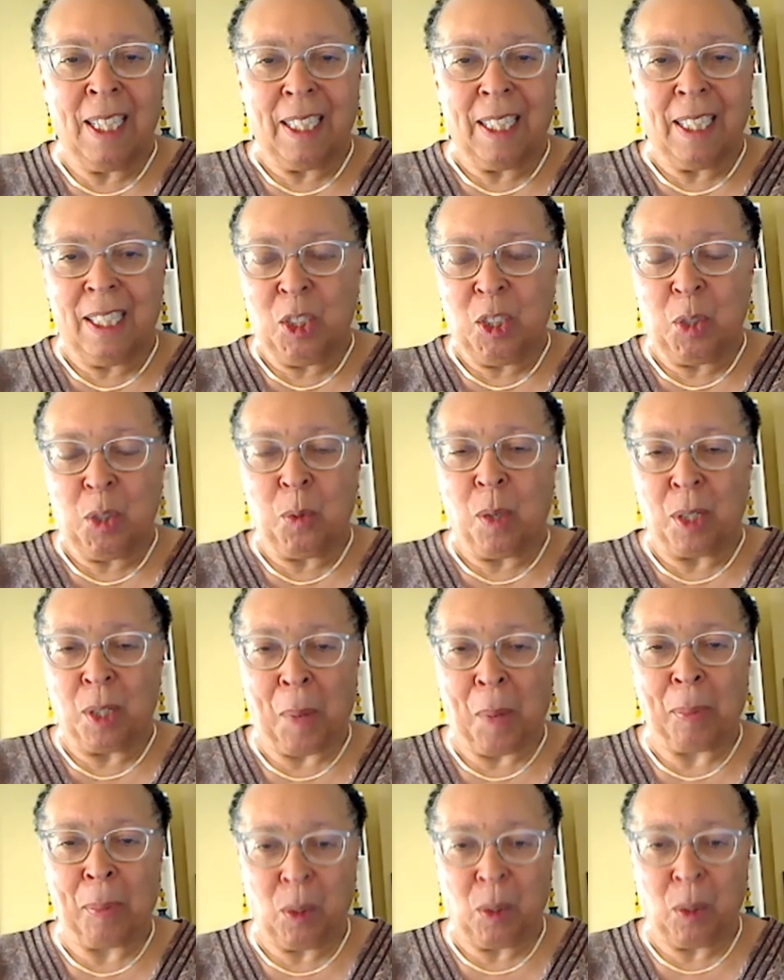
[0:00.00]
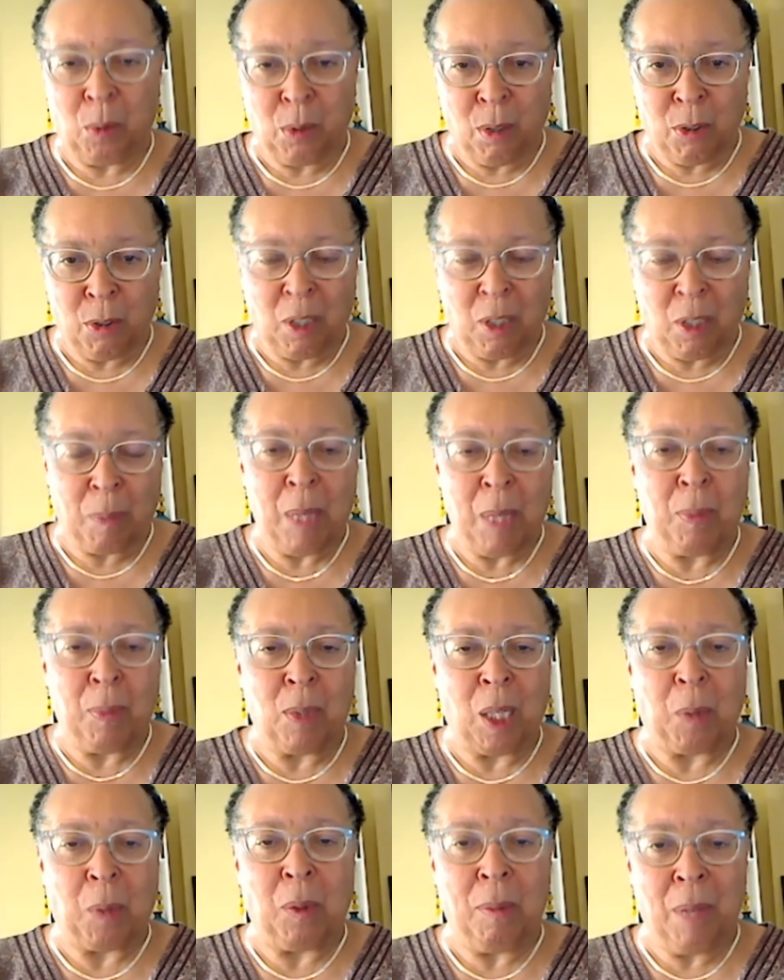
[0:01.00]
into a couple of words so that people
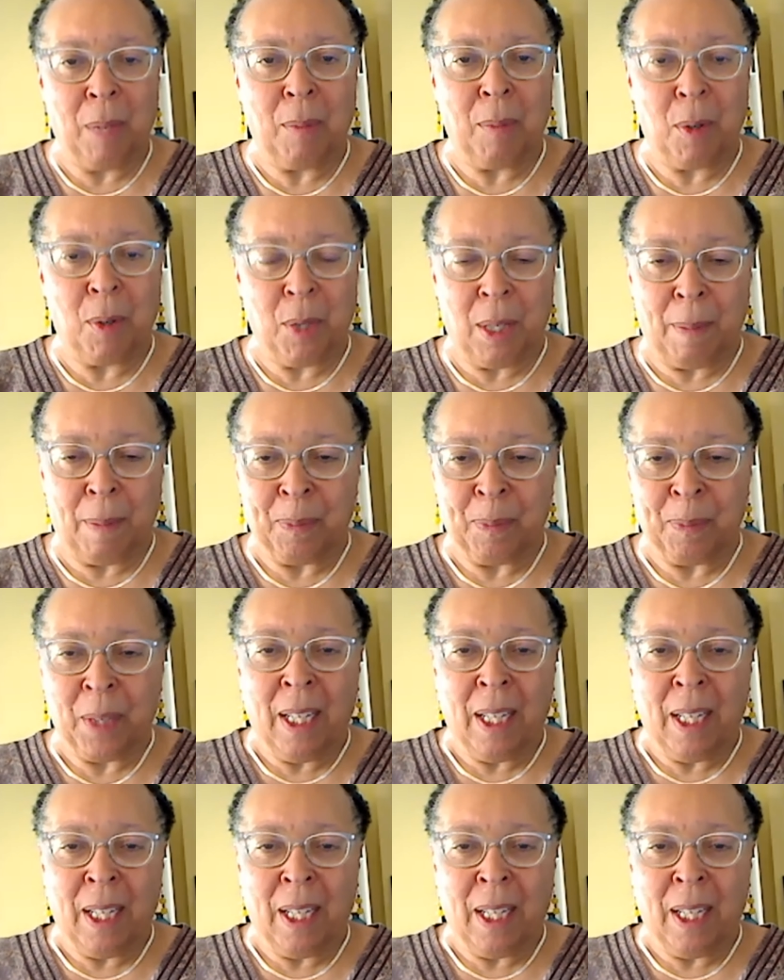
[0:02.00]
can remember them,